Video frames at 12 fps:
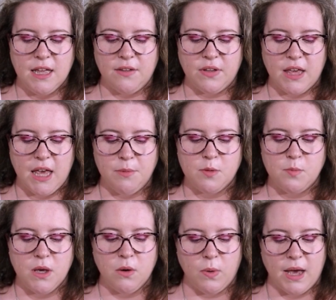If it keeps
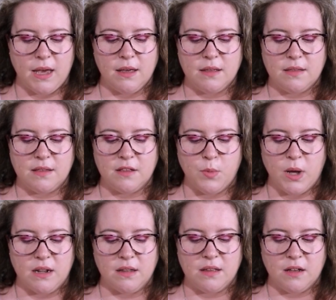me awake, says
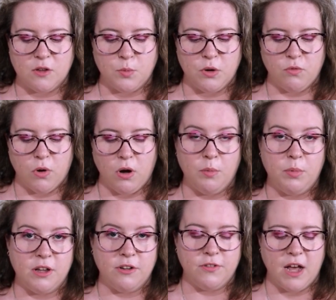Marnie's husband Rob,
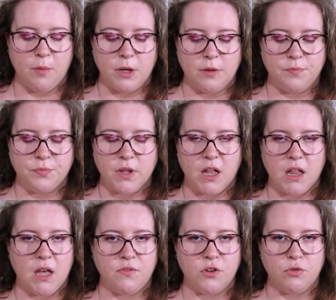a farmer, I'll
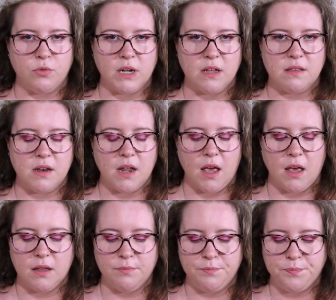have to wring its
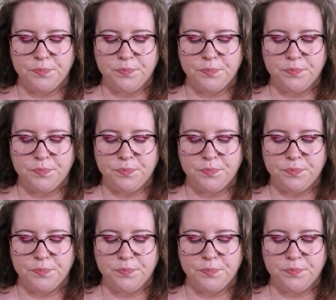neck.